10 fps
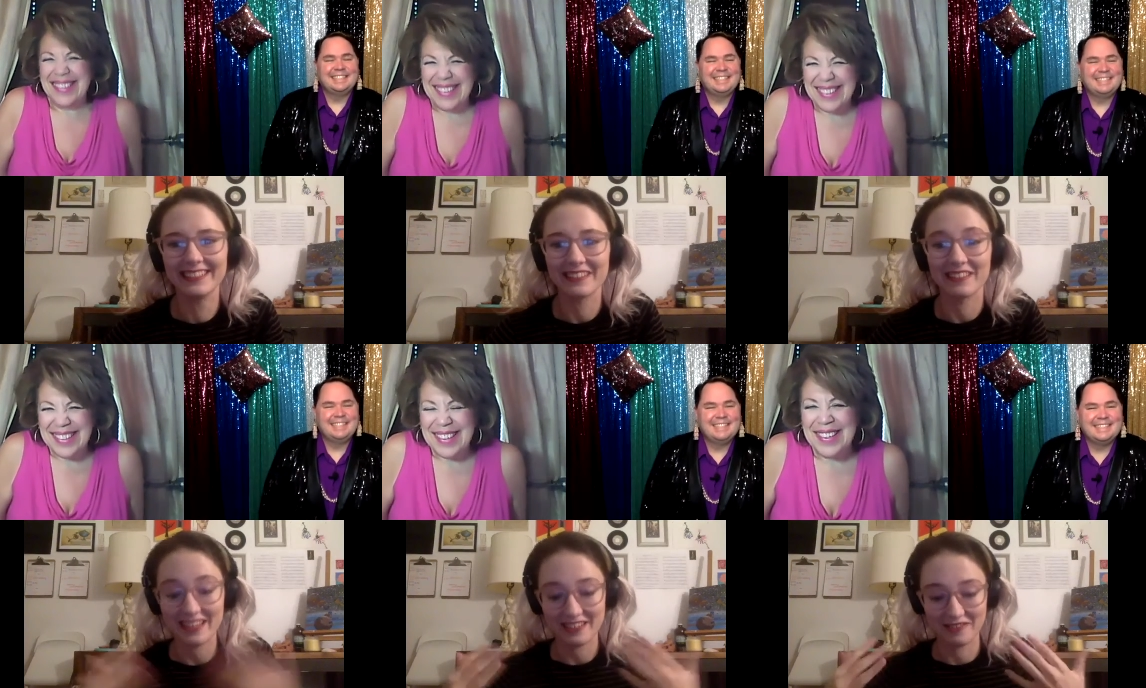Speaker 1: thank
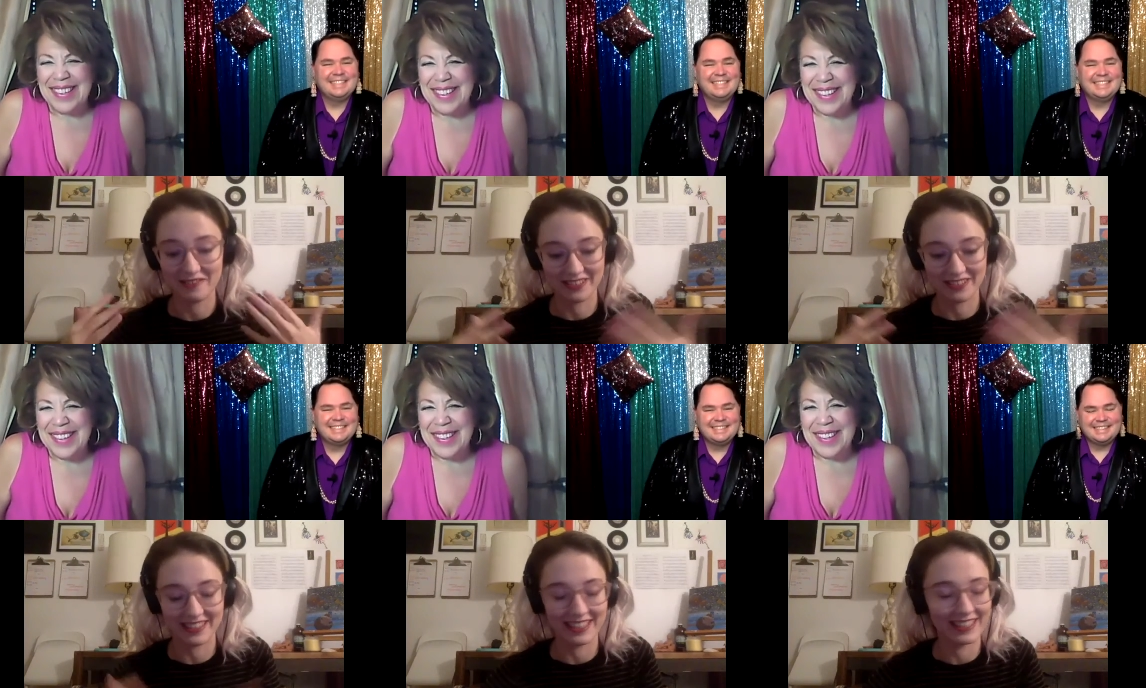you for doing
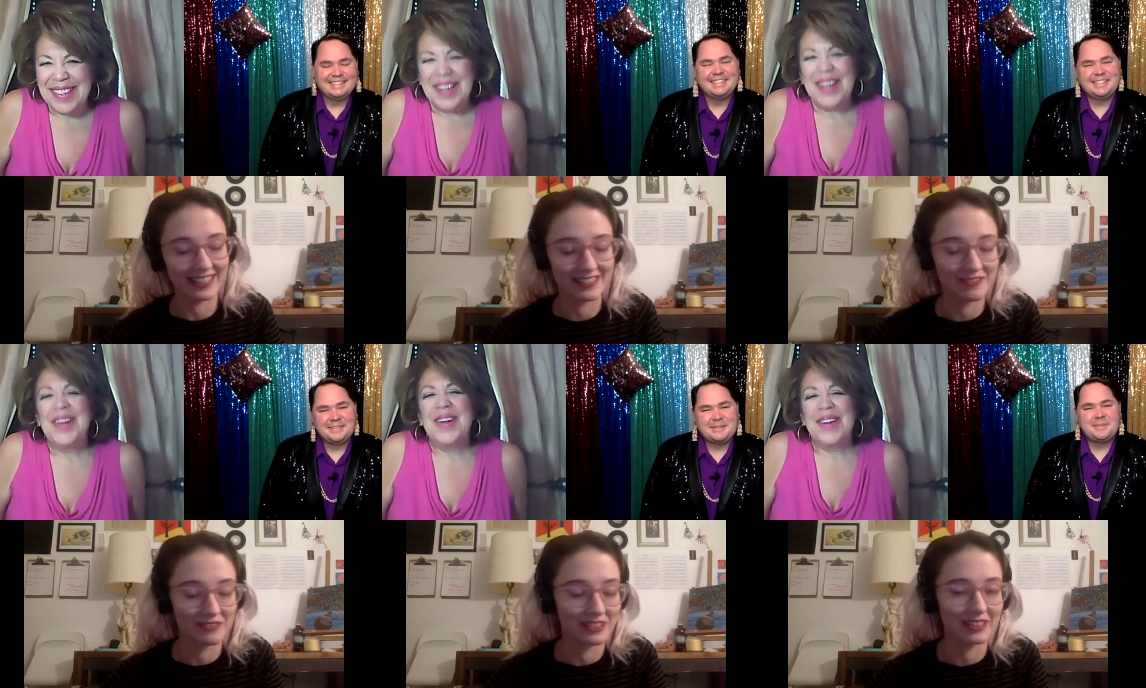that. That's
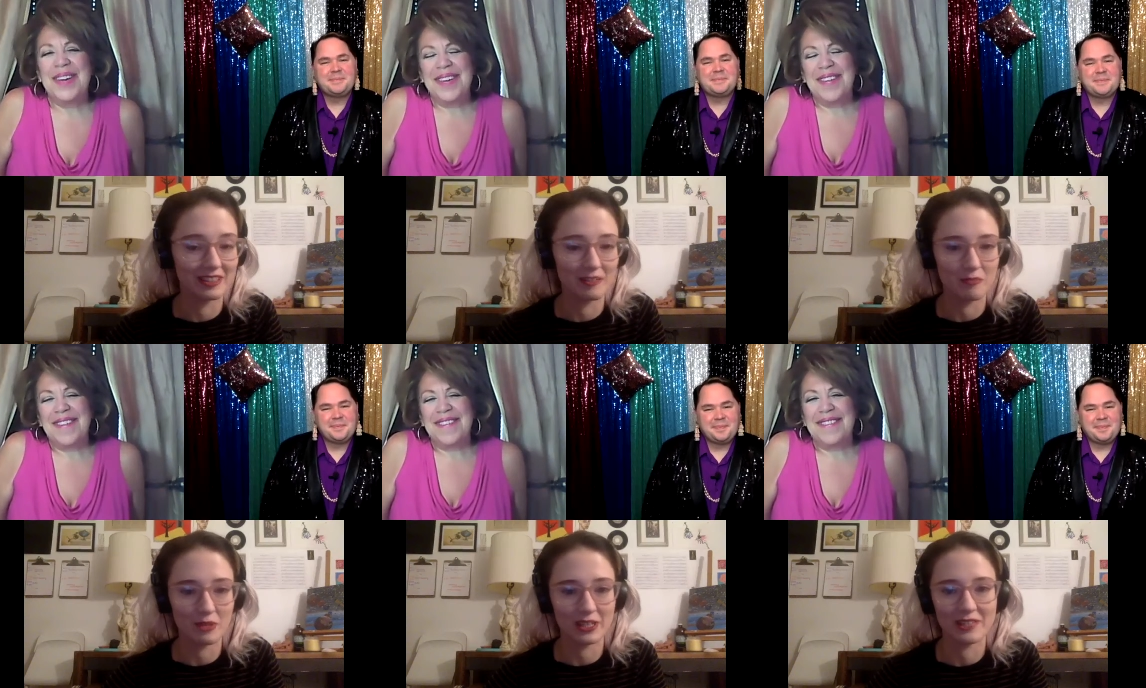really
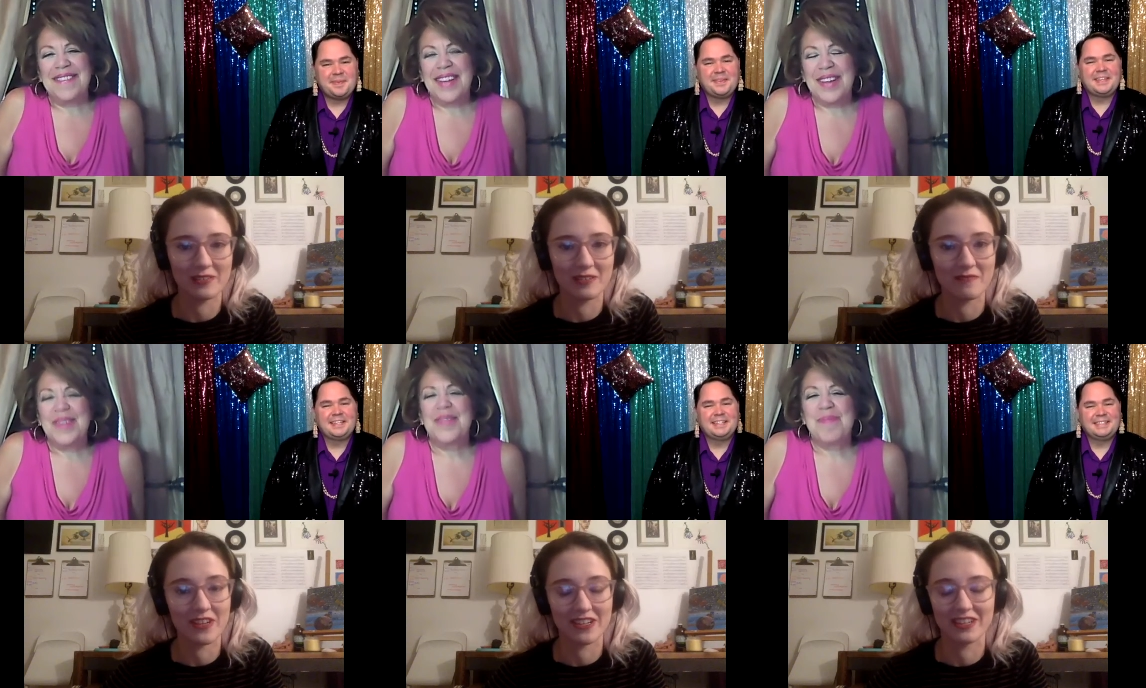impressive and I'm
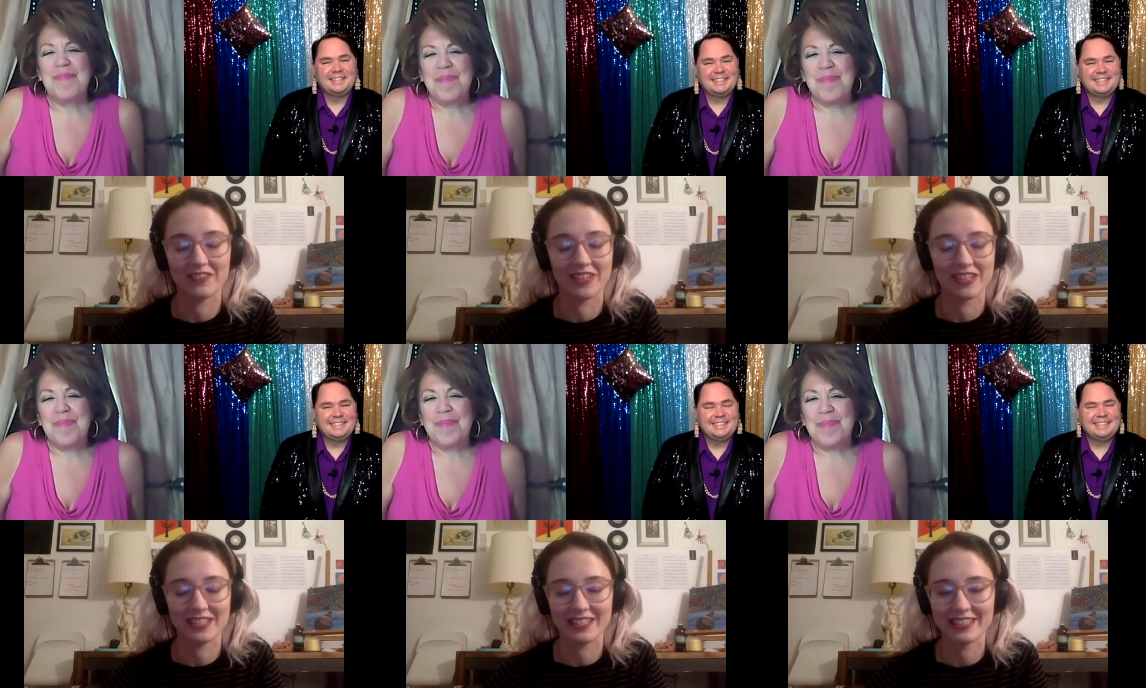very, very
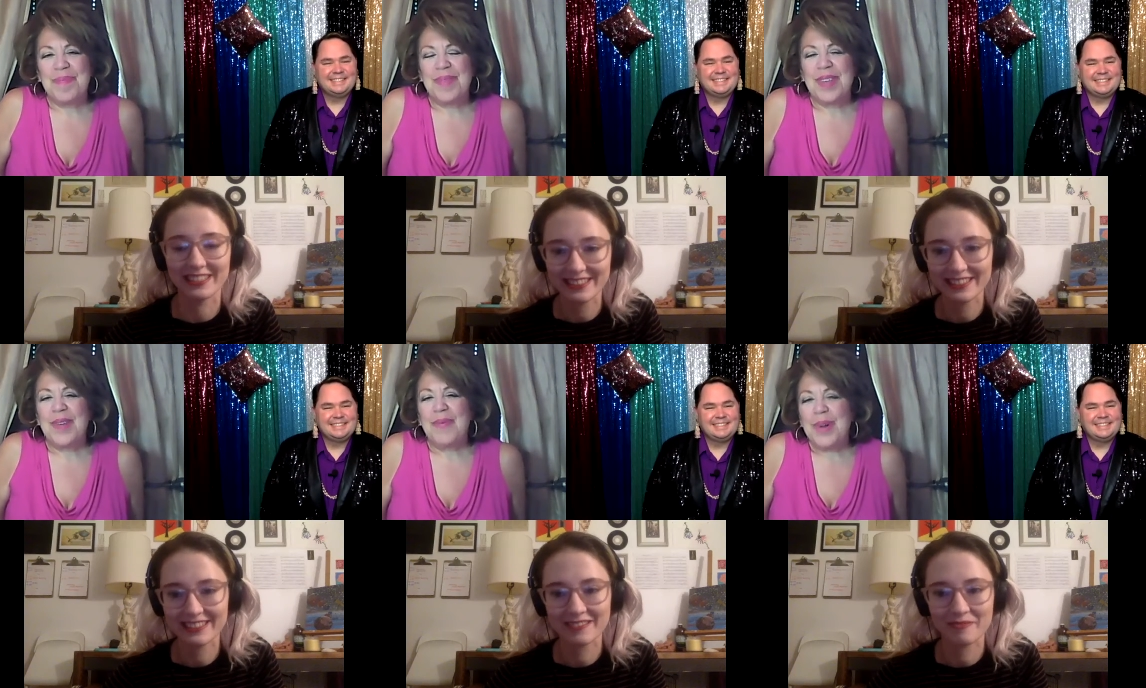excited.
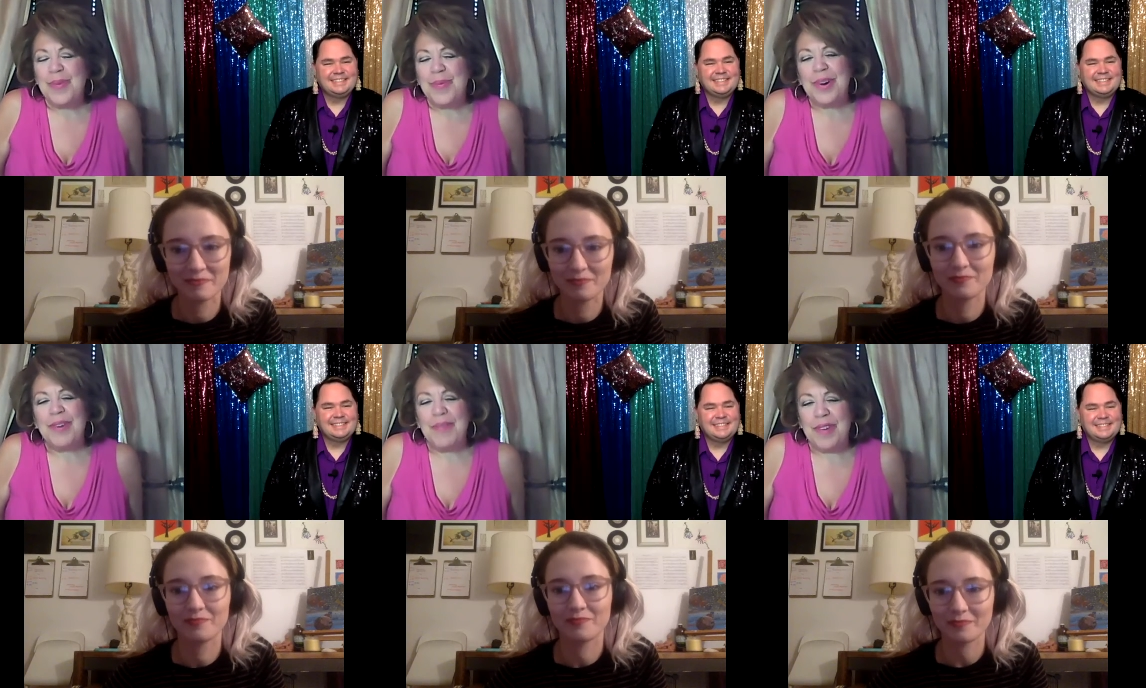
Speaker 2: Well, we're
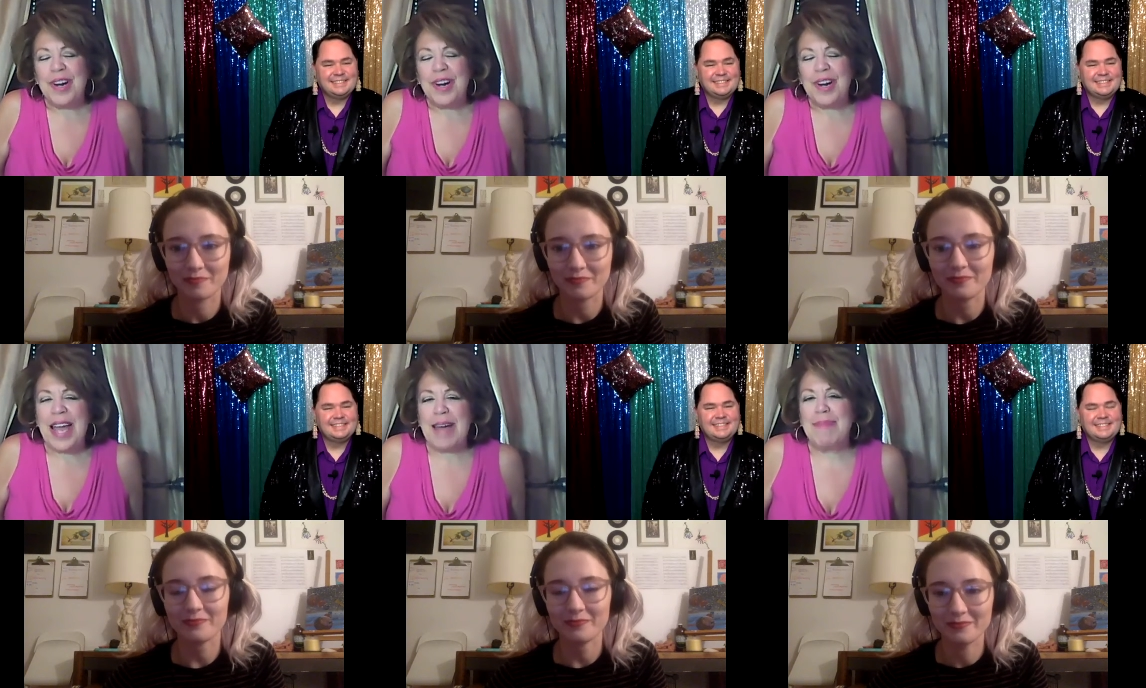very
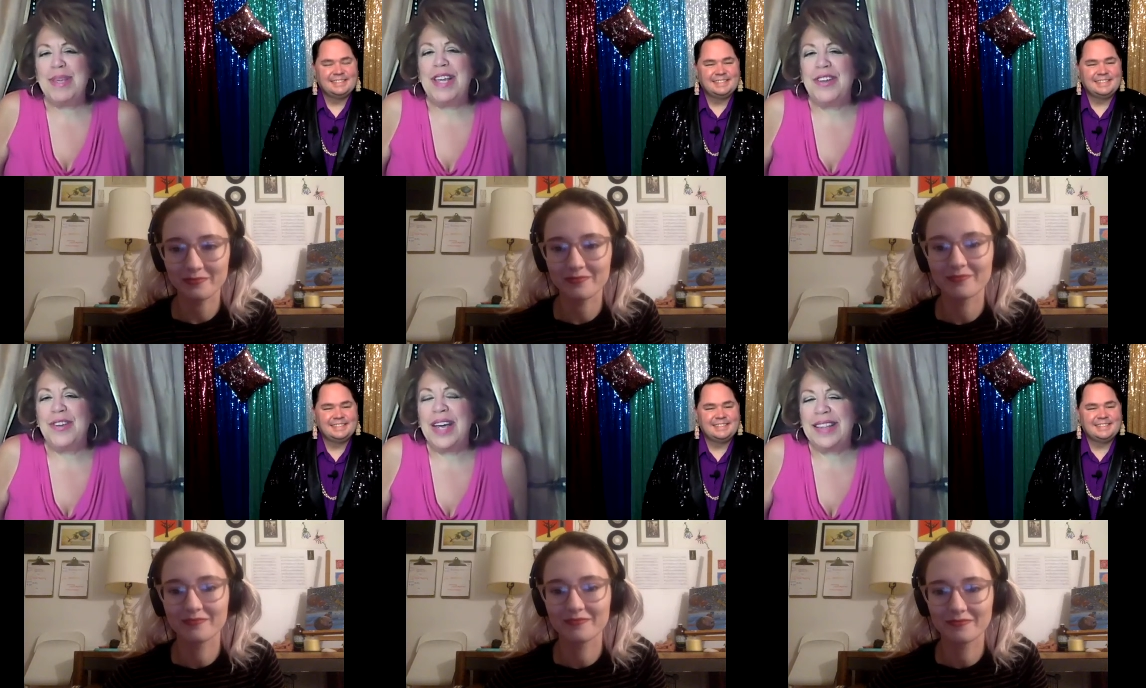happy that you
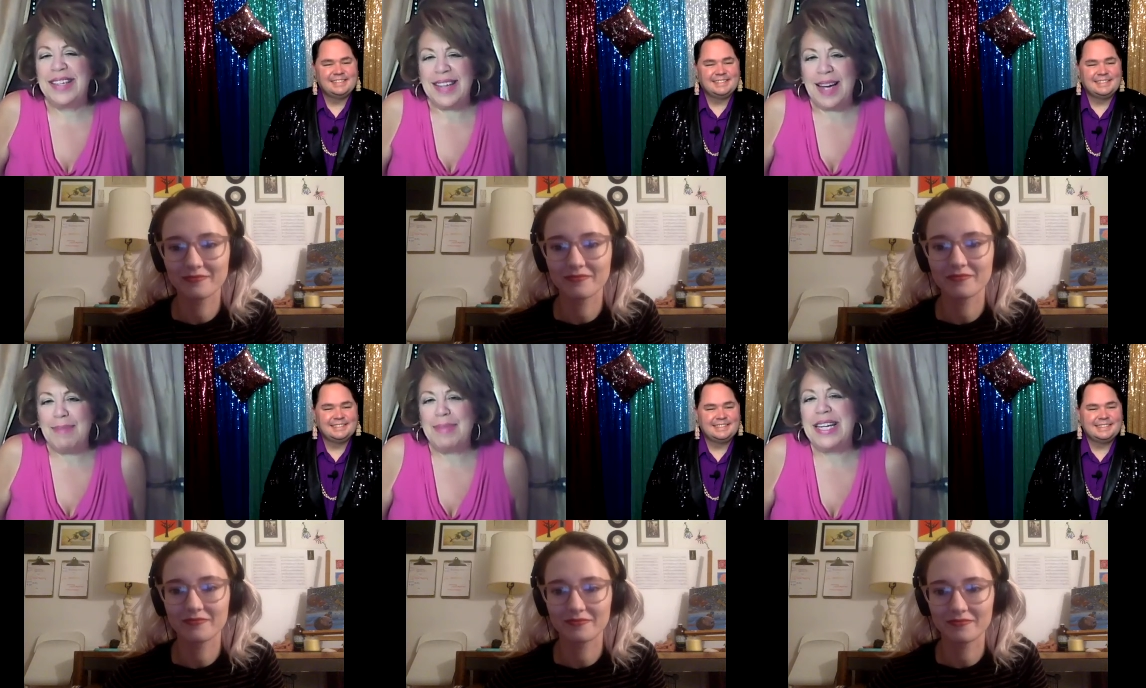had the time
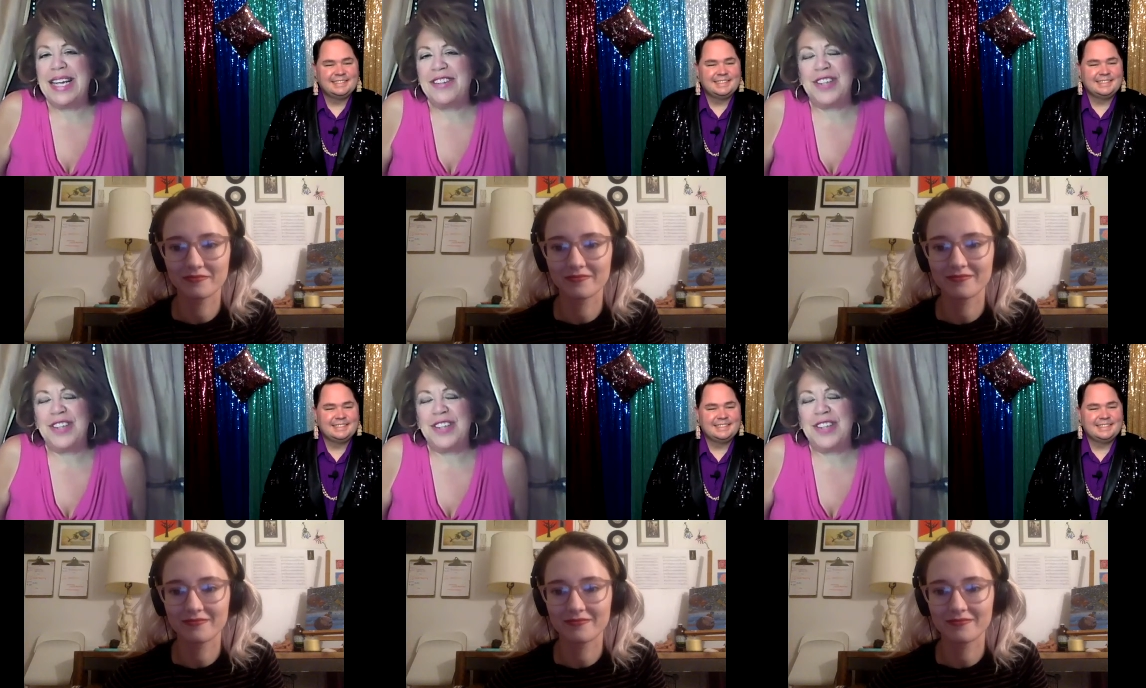today to